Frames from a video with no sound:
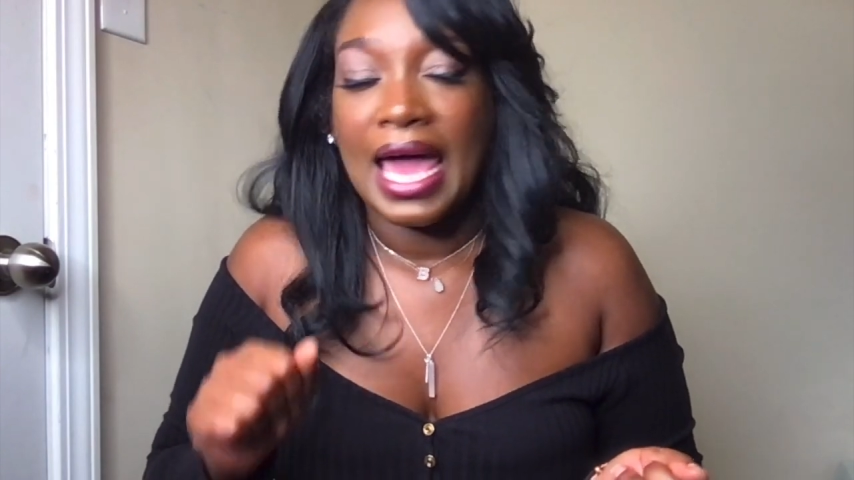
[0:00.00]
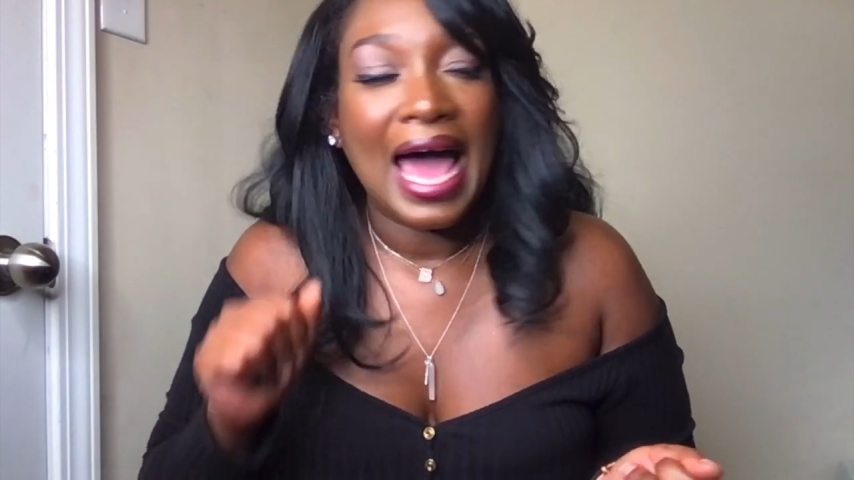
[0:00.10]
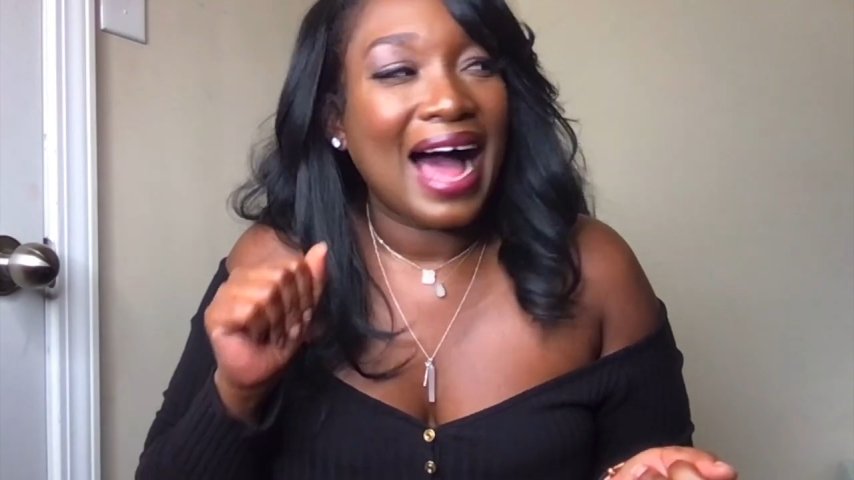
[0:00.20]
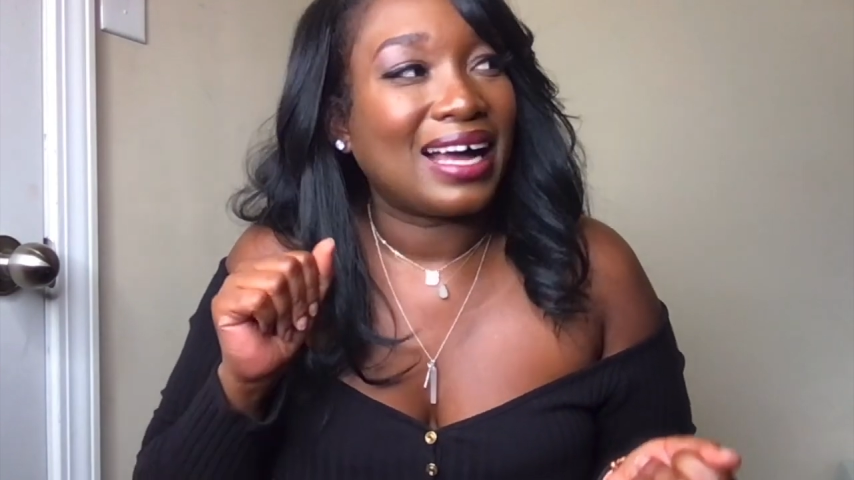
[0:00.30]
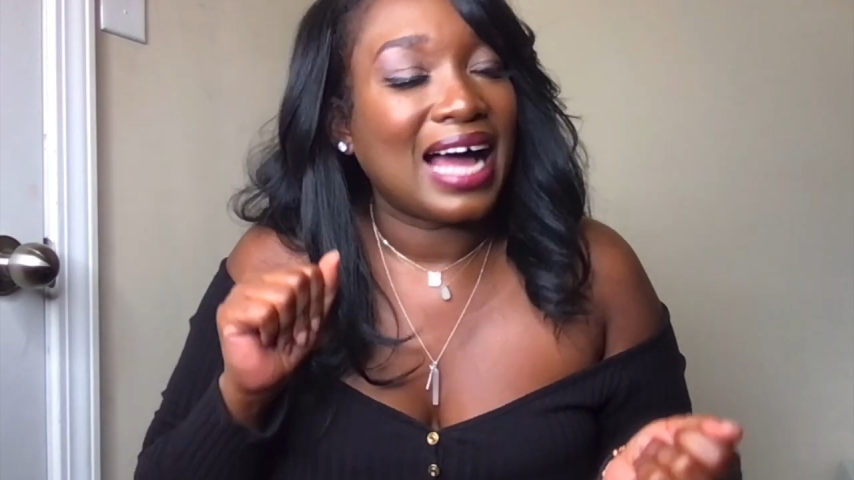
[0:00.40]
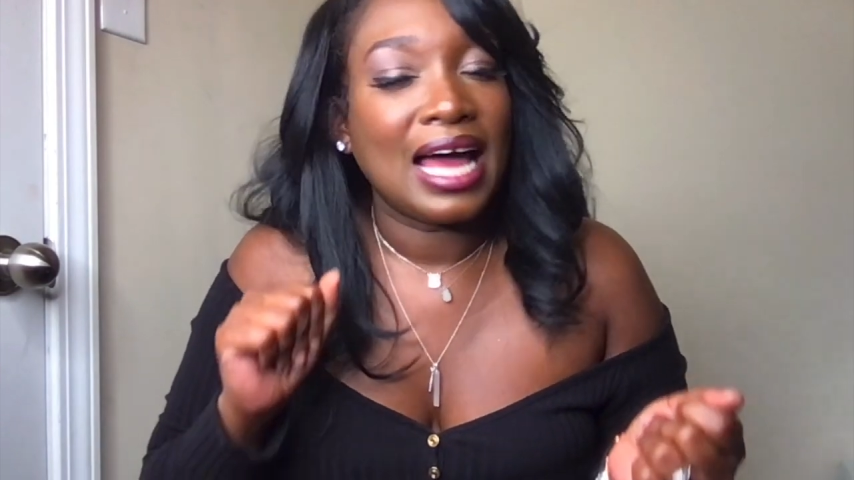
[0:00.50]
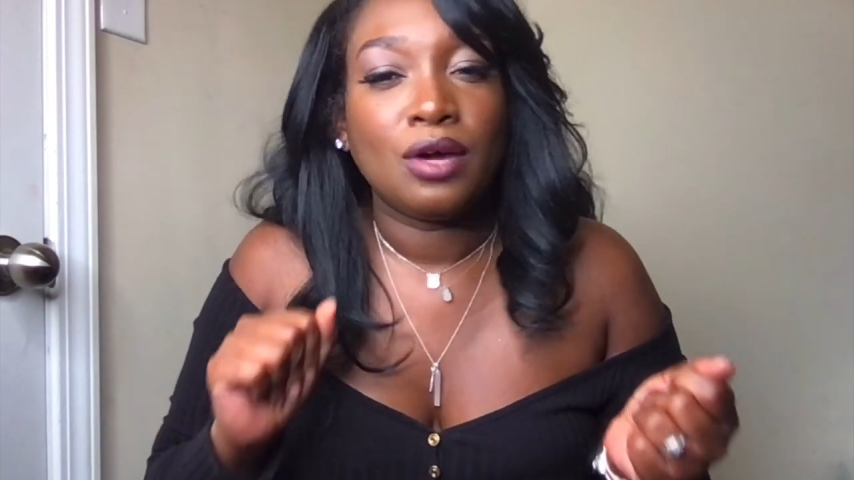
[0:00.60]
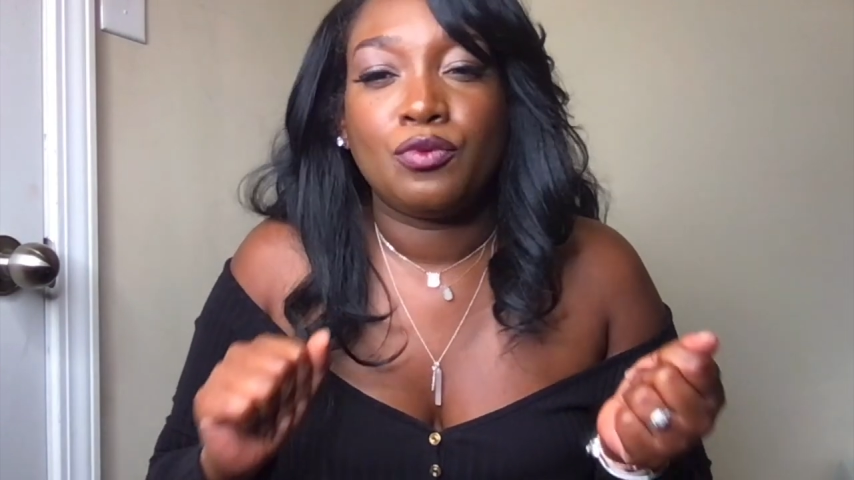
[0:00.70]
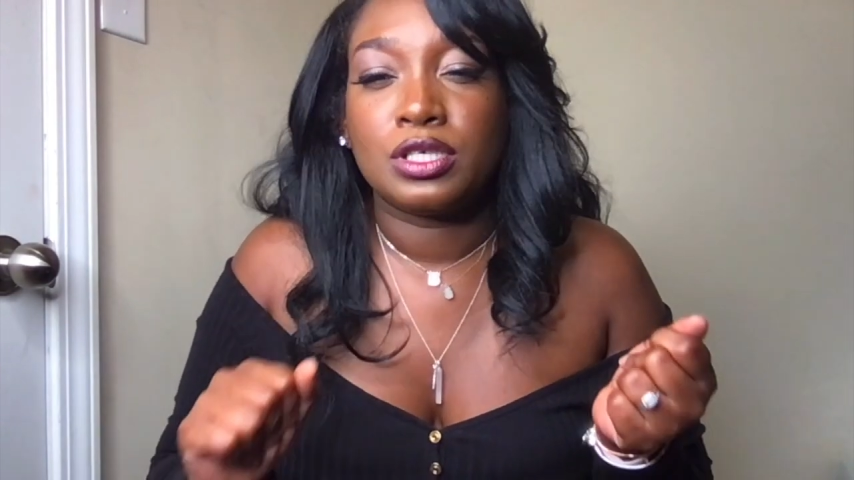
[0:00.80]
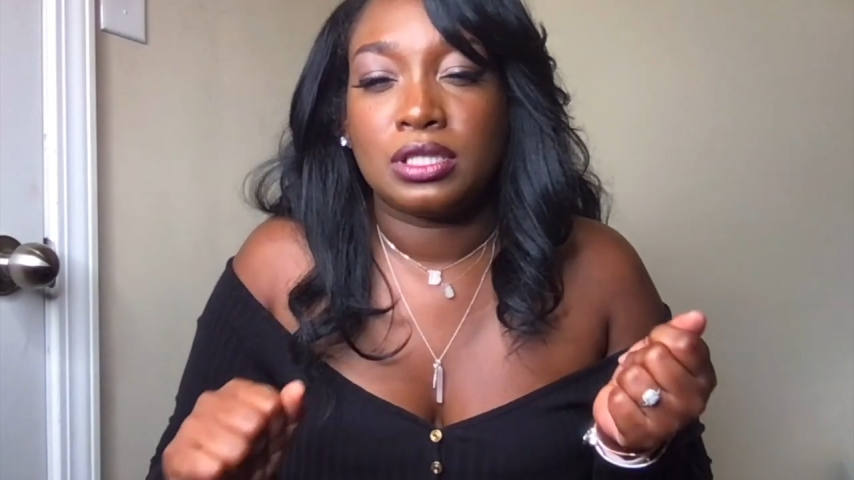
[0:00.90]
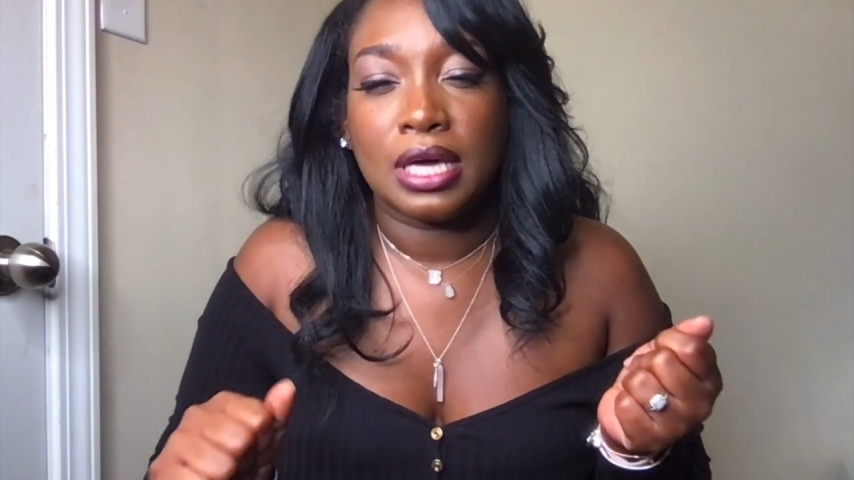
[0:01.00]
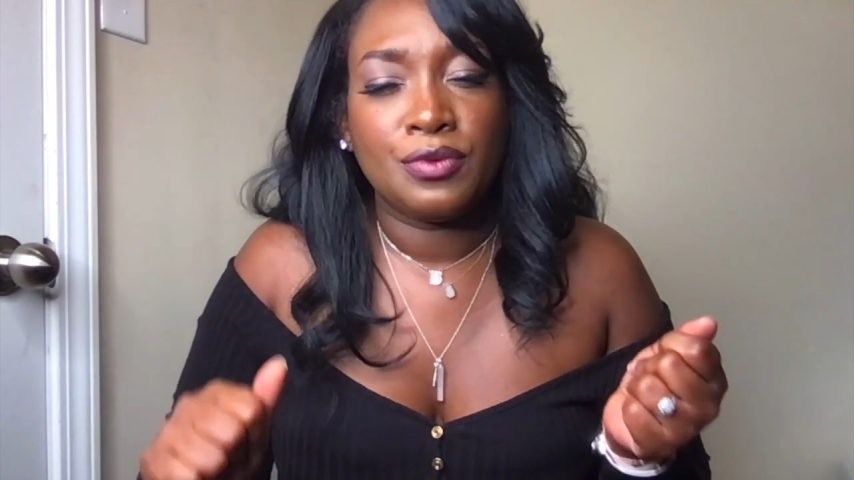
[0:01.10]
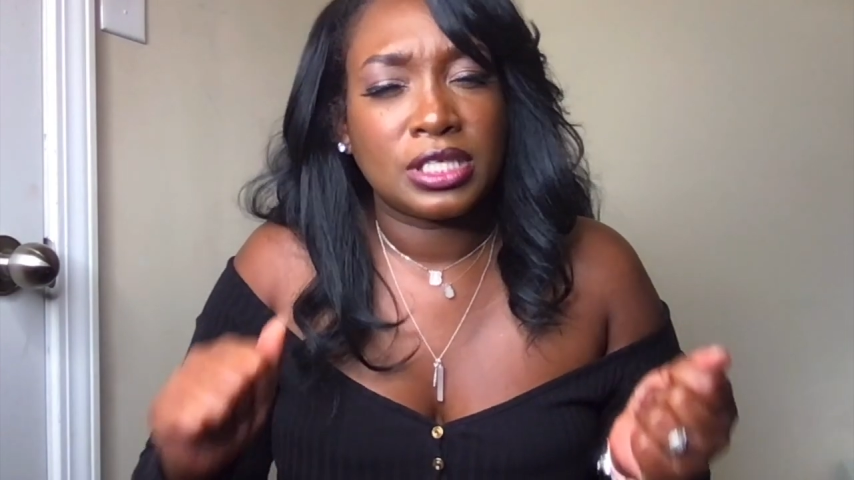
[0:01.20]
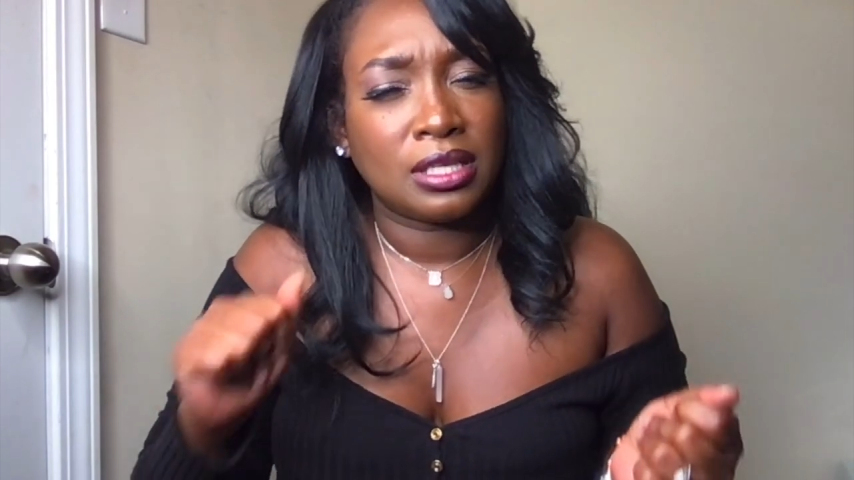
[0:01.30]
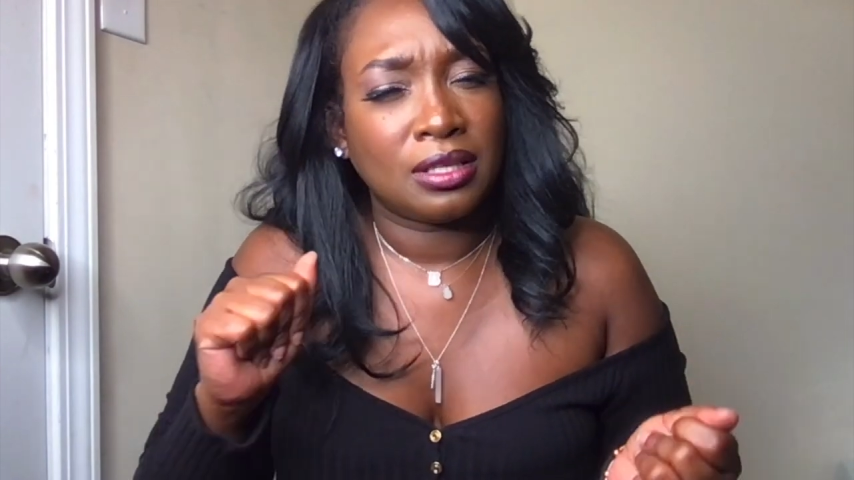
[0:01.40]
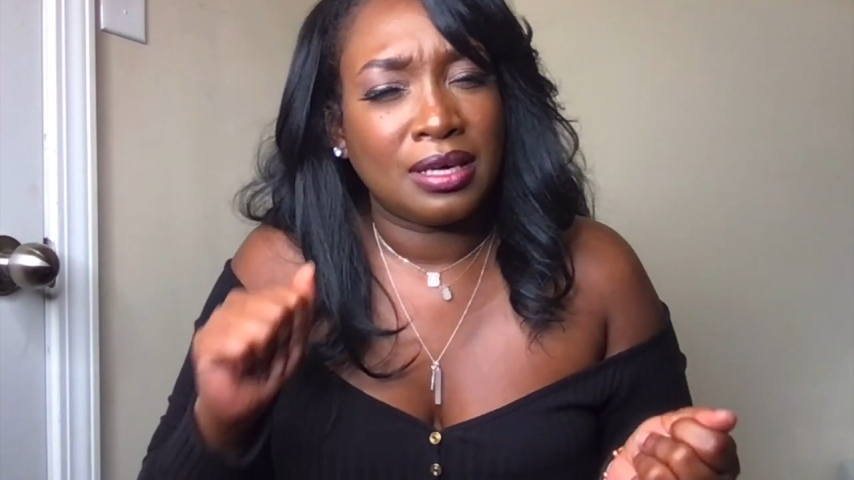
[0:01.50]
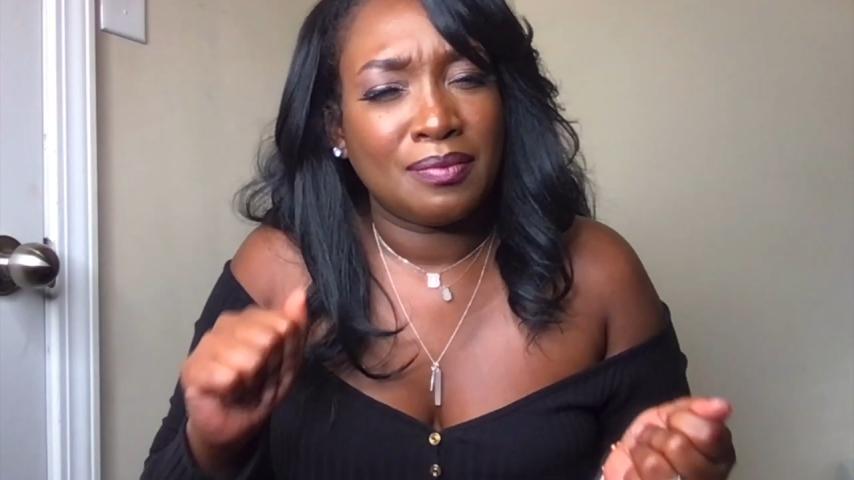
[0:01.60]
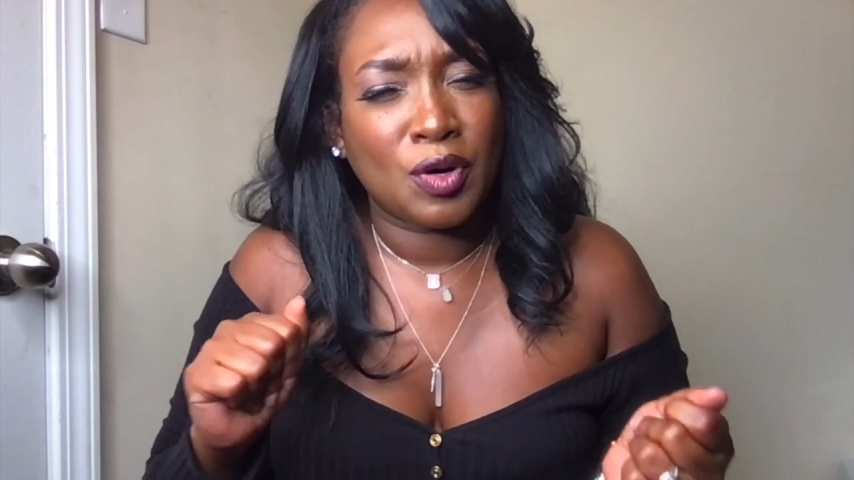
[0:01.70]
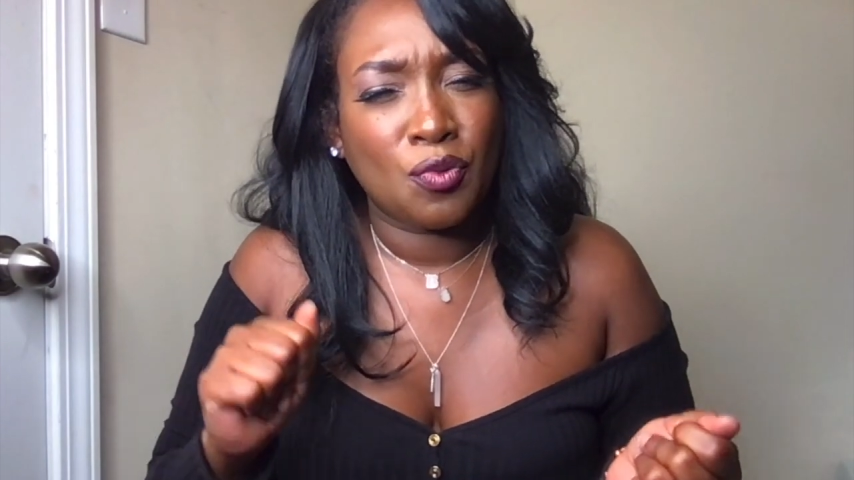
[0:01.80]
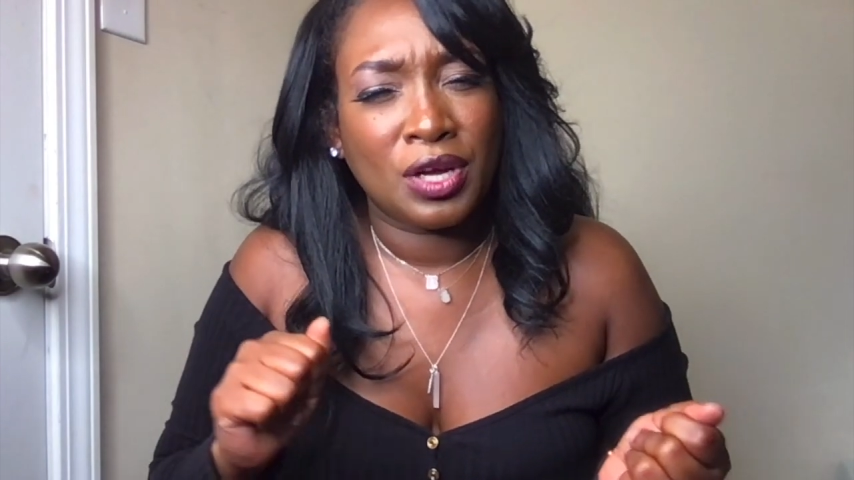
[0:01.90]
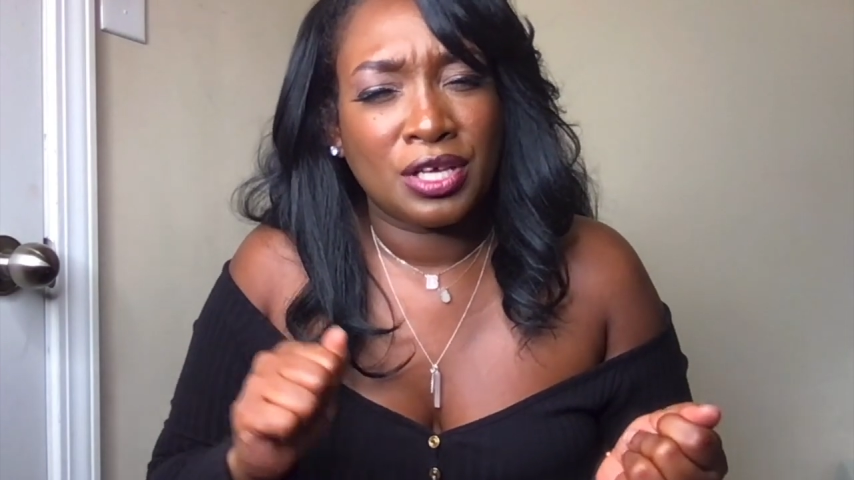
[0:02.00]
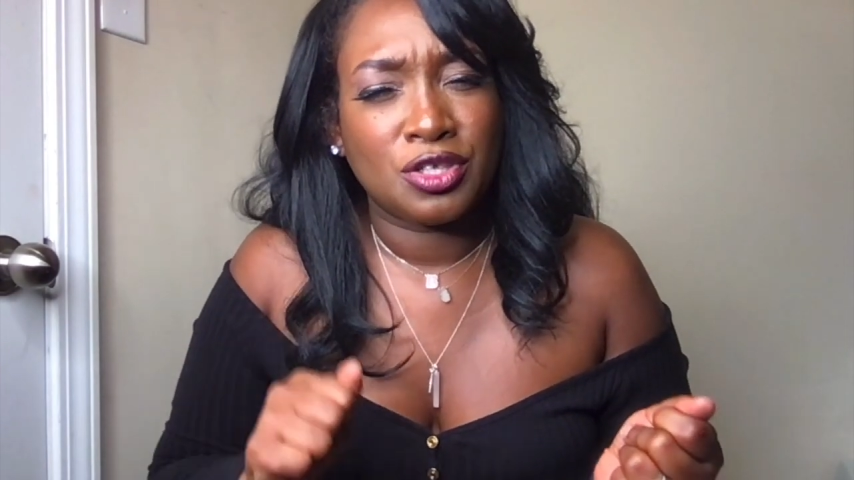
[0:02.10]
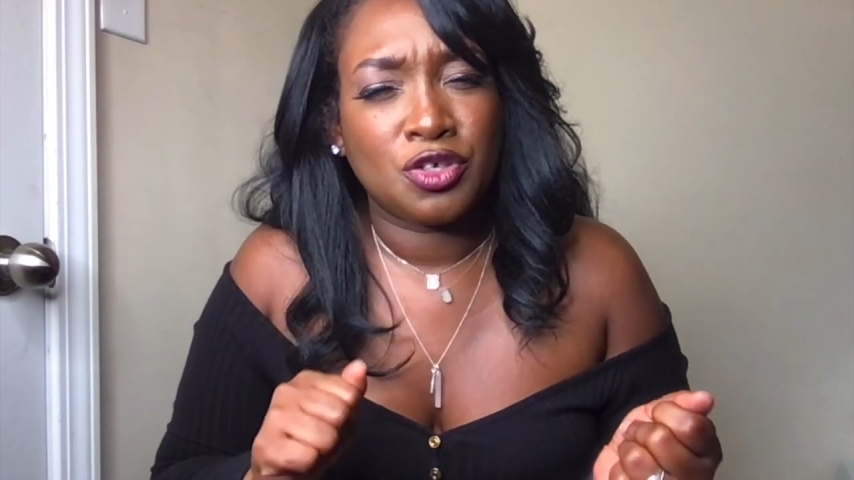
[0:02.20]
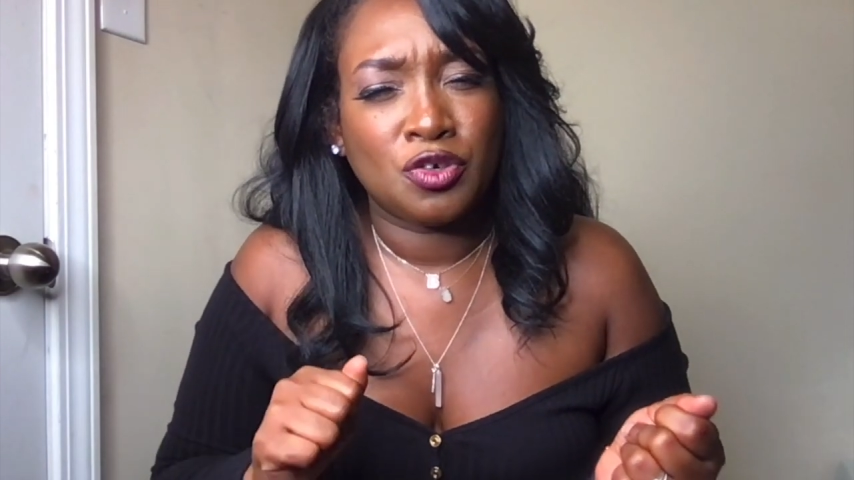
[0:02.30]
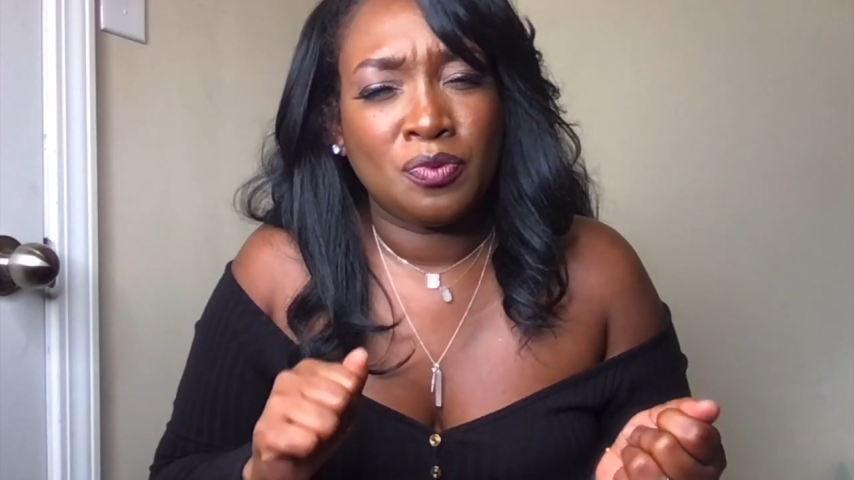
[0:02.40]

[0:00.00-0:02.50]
I kind of was, it was in limbo with it too,